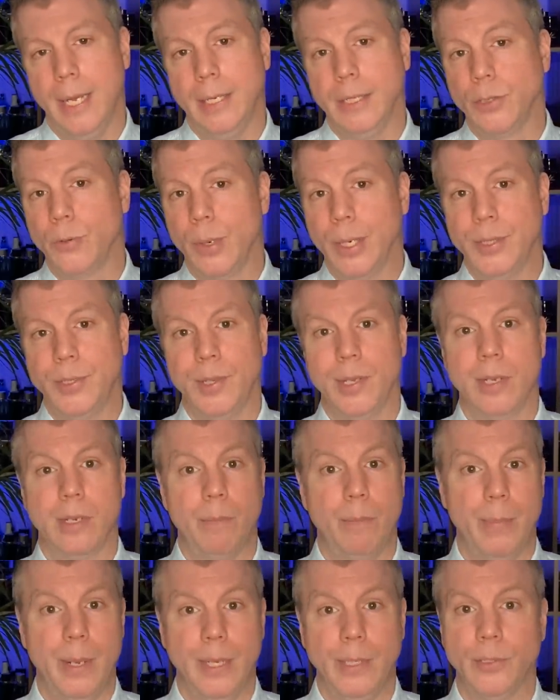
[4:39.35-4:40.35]
and it's resting on
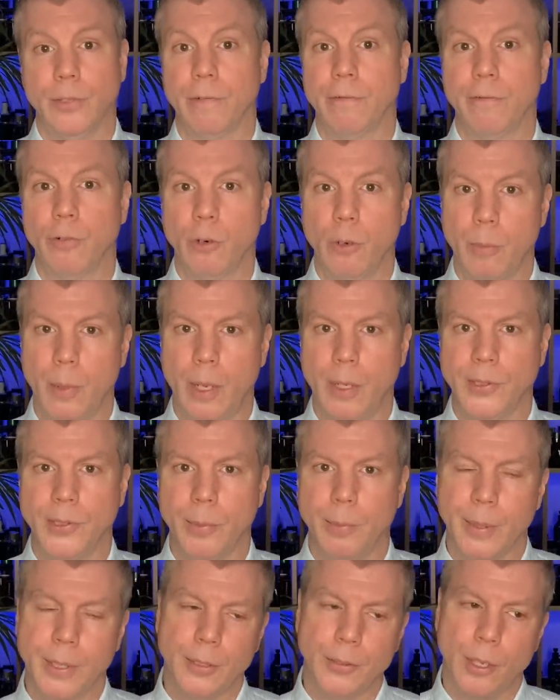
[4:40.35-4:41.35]
a base of fir
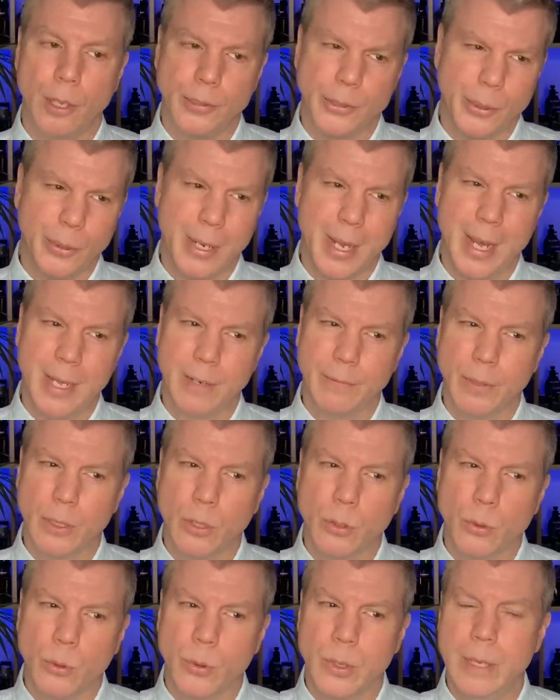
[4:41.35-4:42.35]
balsam, but there's also kind of a
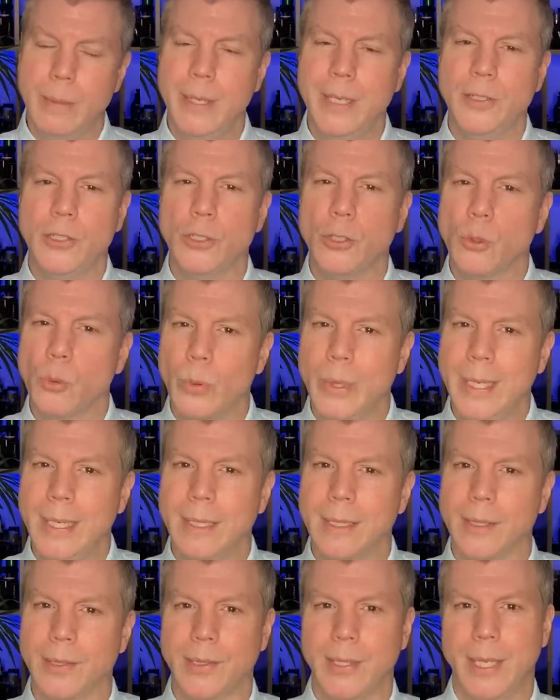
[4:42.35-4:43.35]
creamy
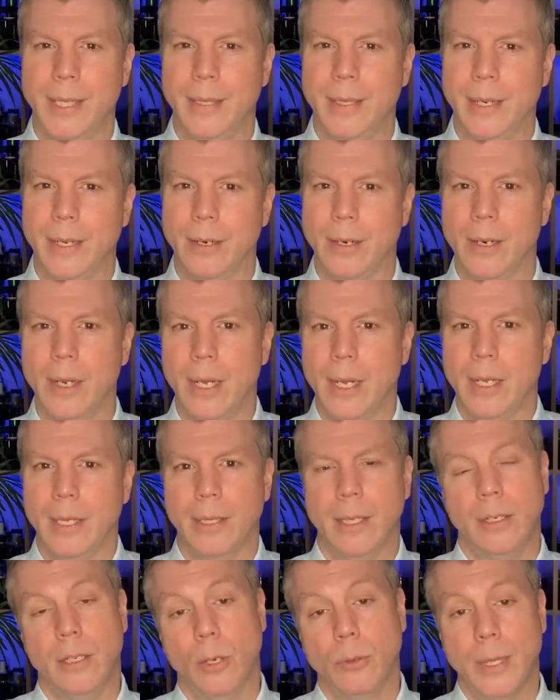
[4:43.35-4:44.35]
sweetness in there
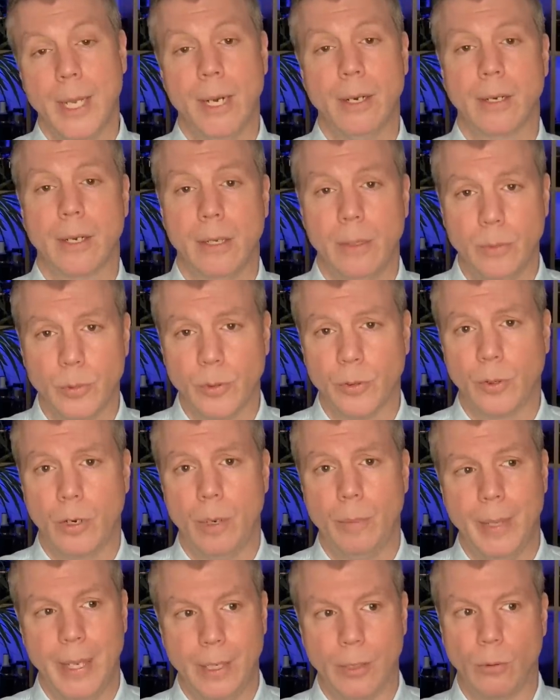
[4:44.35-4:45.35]
that no doubt comes
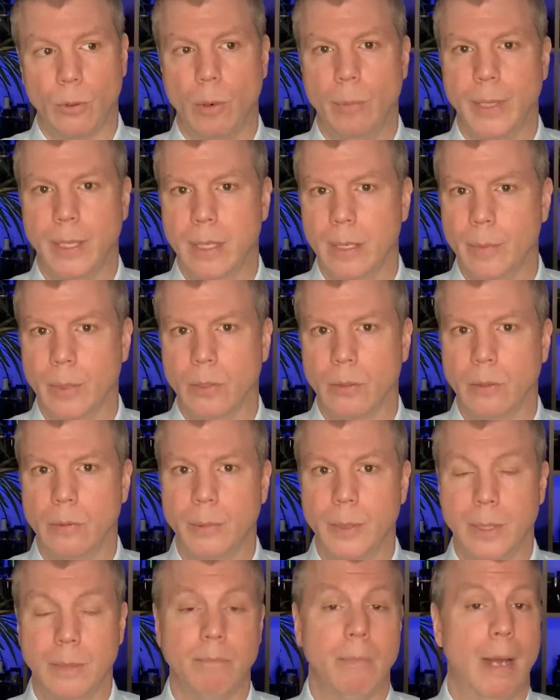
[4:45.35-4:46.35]
from an aroma chemical,
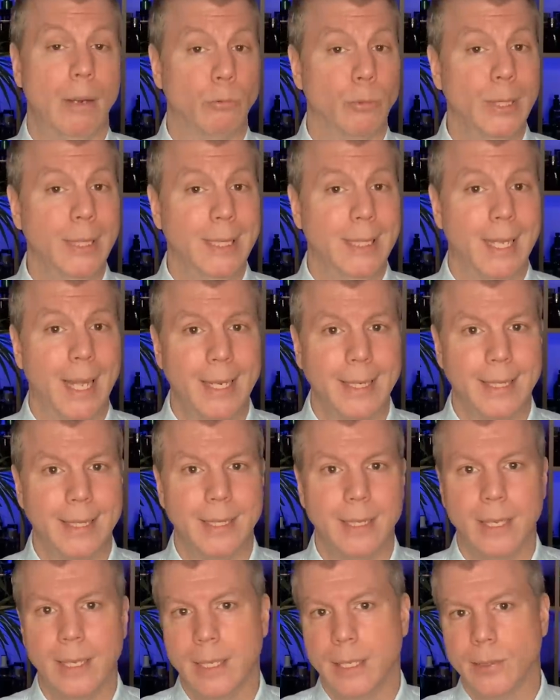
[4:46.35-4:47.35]
but I really like
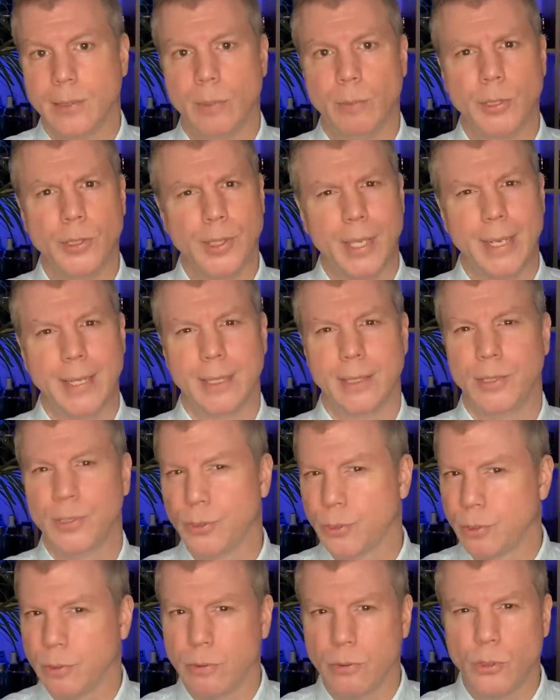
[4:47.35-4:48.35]
it. It's almost like a
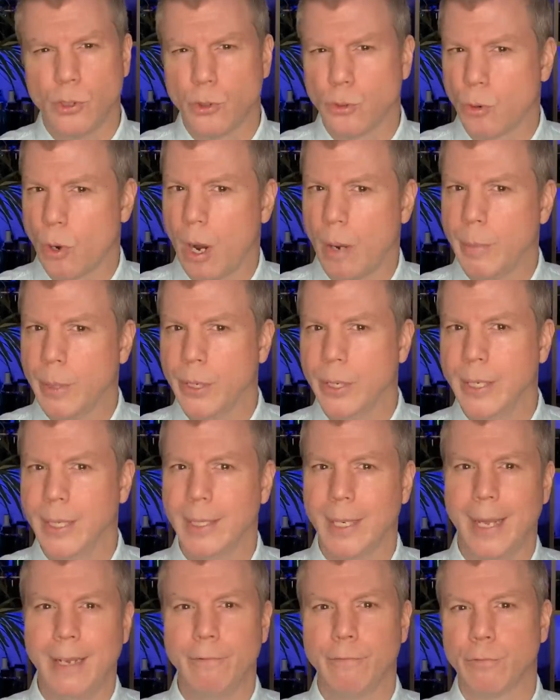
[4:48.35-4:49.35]
strawberry,
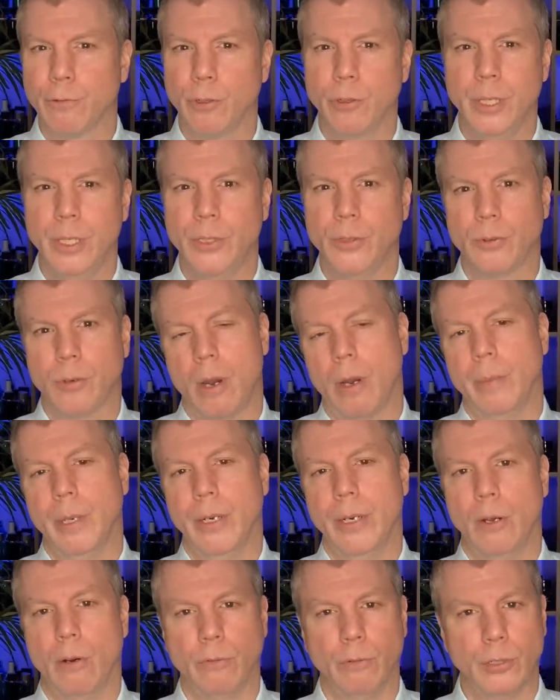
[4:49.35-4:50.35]
a light fruity
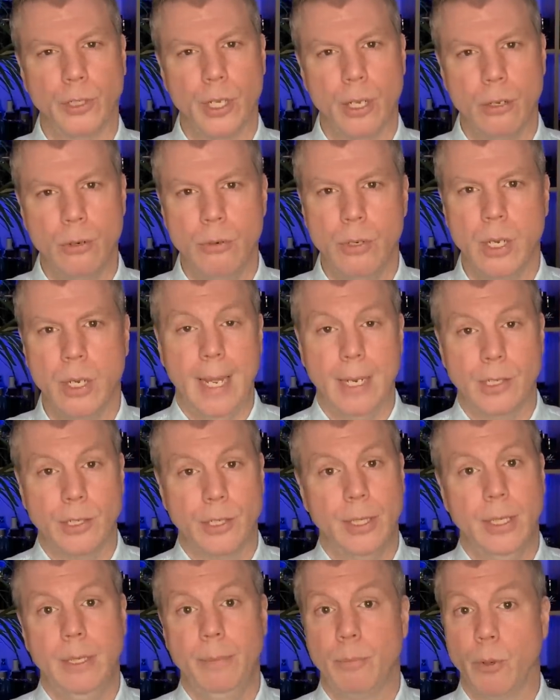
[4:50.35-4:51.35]
strawberry overtone. It
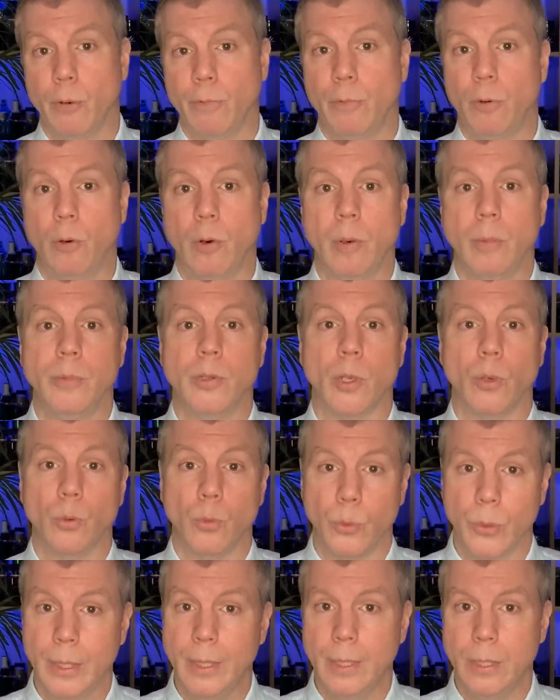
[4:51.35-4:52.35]
actually performs
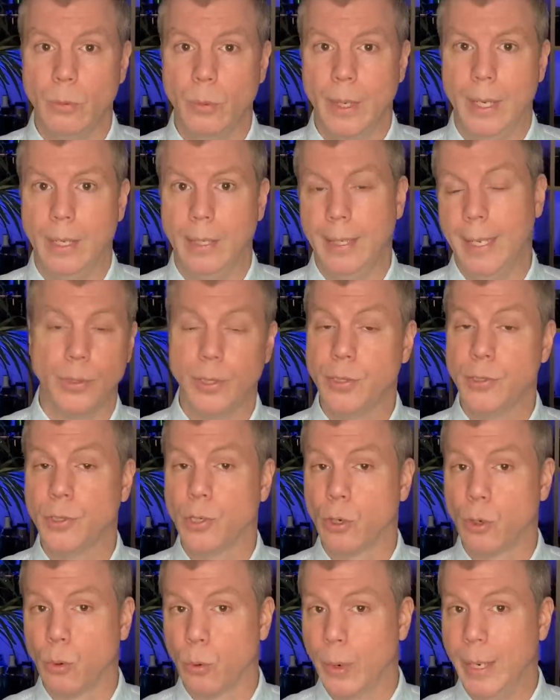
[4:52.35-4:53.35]
really well. So this is
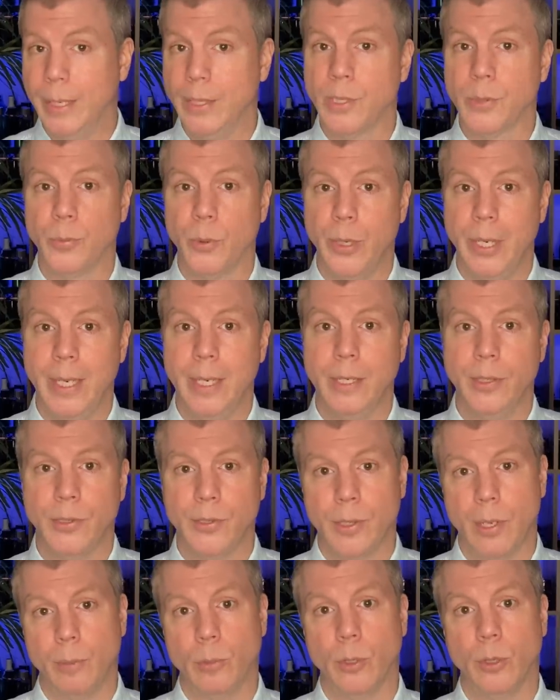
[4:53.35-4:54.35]
a great spring and
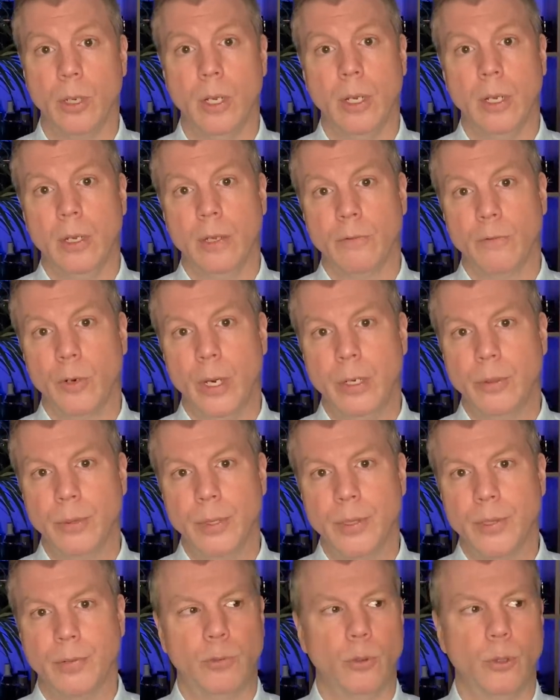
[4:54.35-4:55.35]
summer
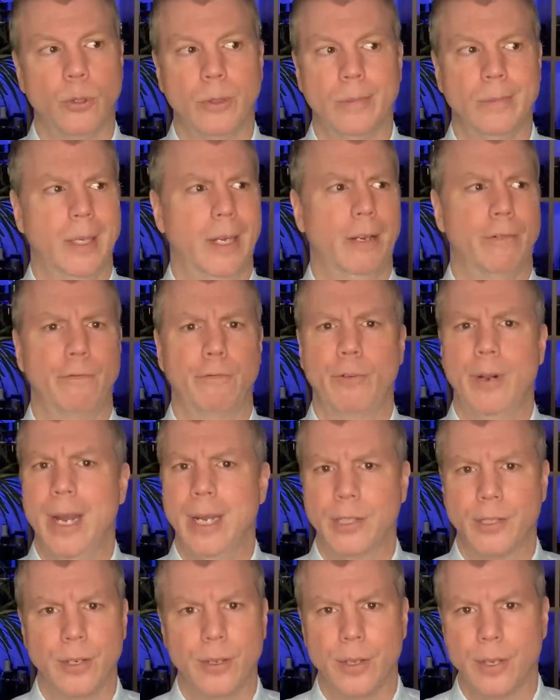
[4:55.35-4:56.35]
fragrance for a
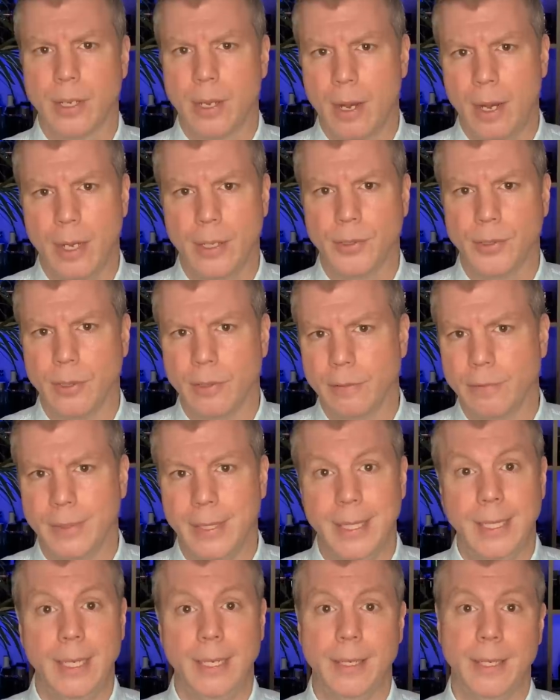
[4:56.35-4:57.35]
fraction of the cost of
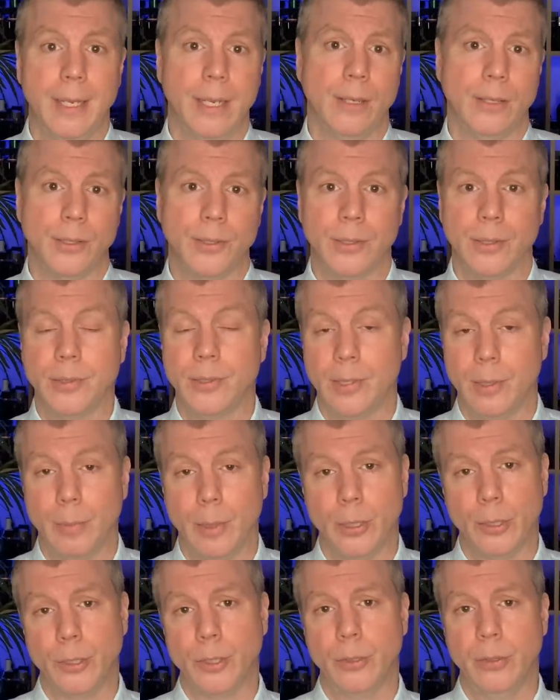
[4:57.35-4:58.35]
anything else
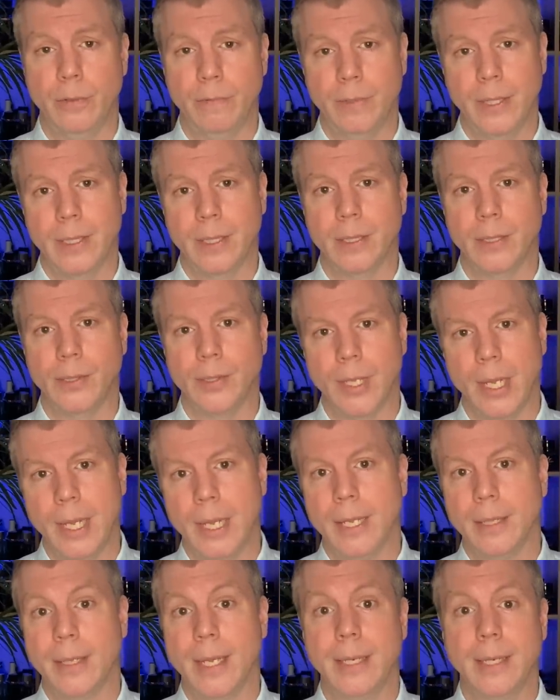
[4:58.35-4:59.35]
similar to Invictus.
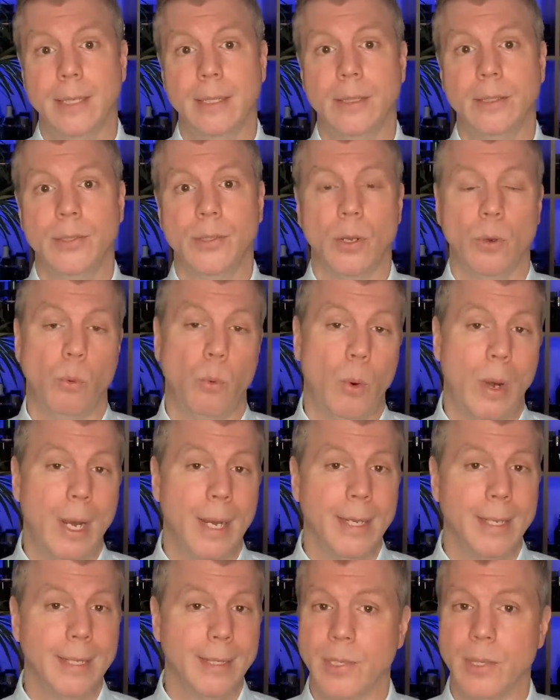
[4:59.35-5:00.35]
That is
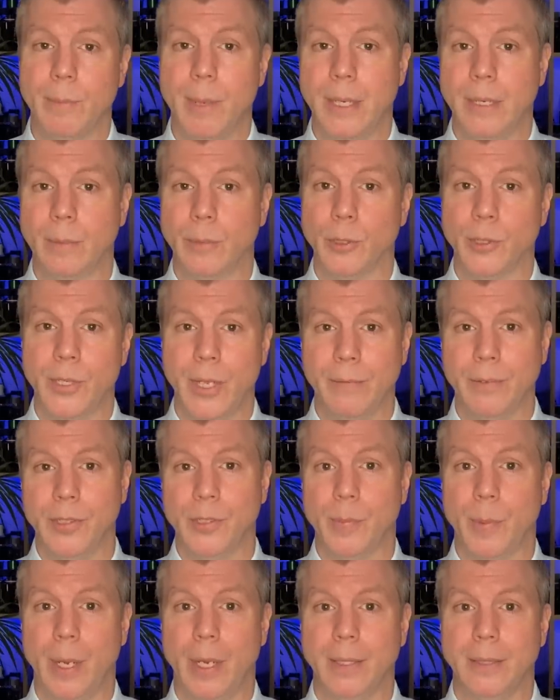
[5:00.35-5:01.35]
why it's in my number 7
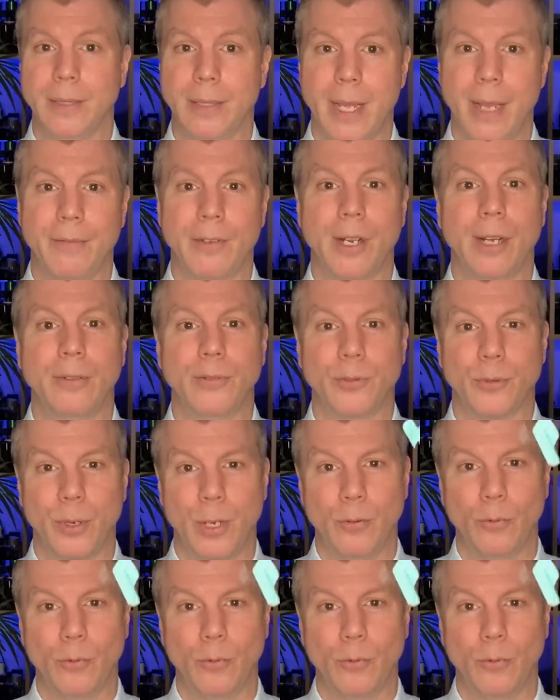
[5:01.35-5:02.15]
spot, Davidoff's